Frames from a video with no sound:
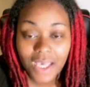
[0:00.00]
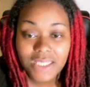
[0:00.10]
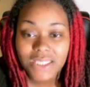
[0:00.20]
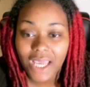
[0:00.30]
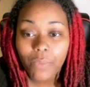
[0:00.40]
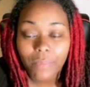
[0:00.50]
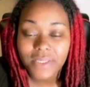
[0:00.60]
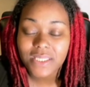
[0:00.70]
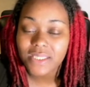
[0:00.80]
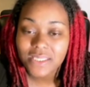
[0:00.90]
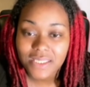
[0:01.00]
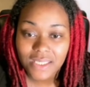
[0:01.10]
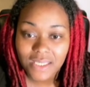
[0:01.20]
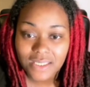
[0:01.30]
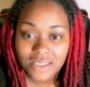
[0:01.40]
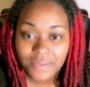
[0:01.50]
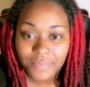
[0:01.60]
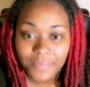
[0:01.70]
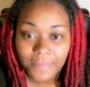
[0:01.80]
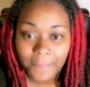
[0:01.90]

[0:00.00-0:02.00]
Because 10 would be 66.